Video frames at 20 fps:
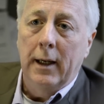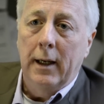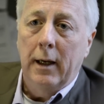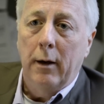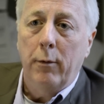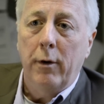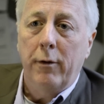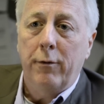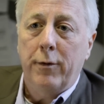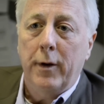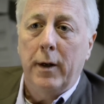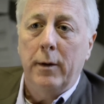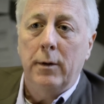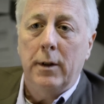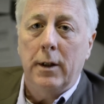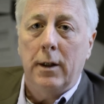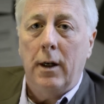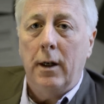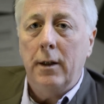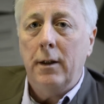And we found
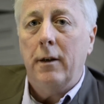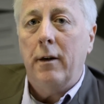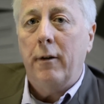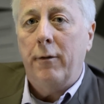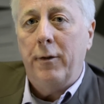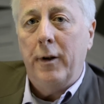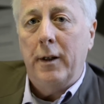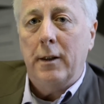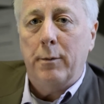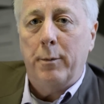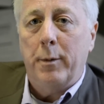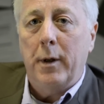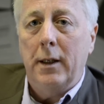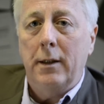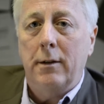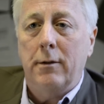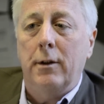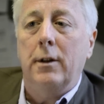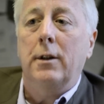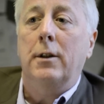that under a fixed
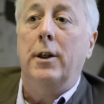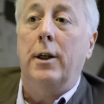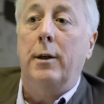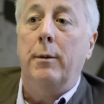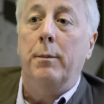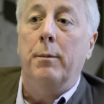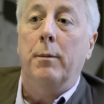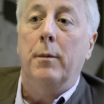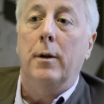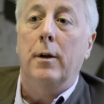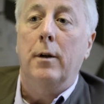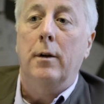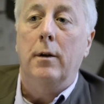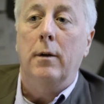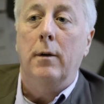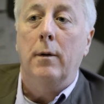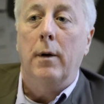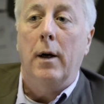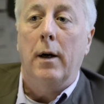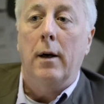price regime,
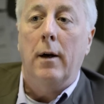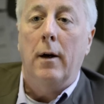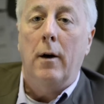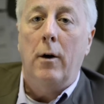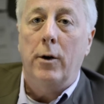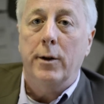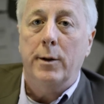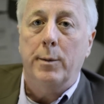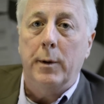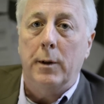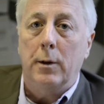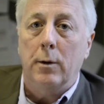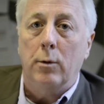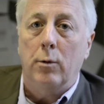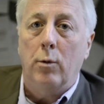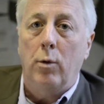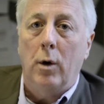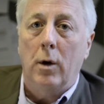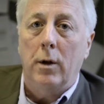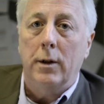the uh, hospital
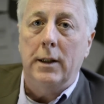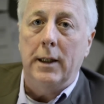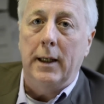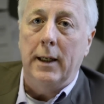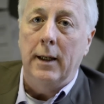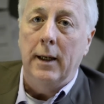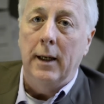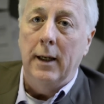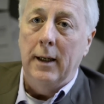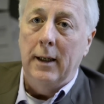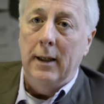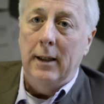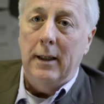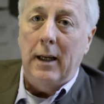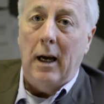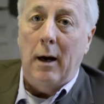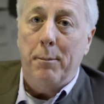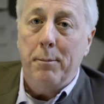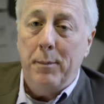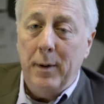quality
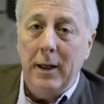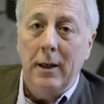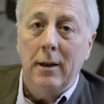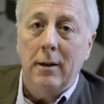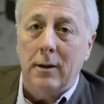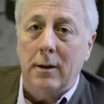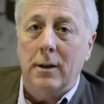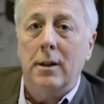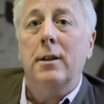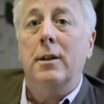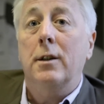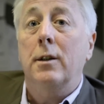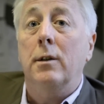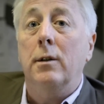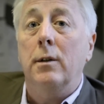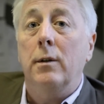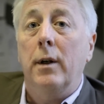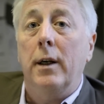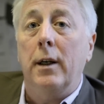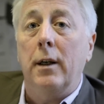appears
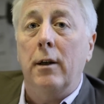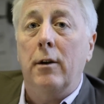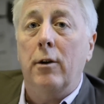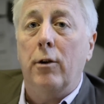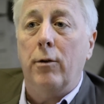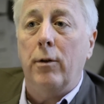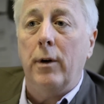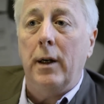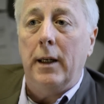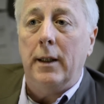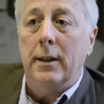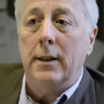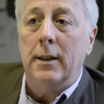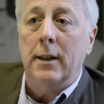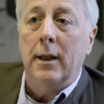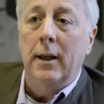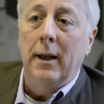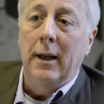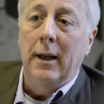to increase.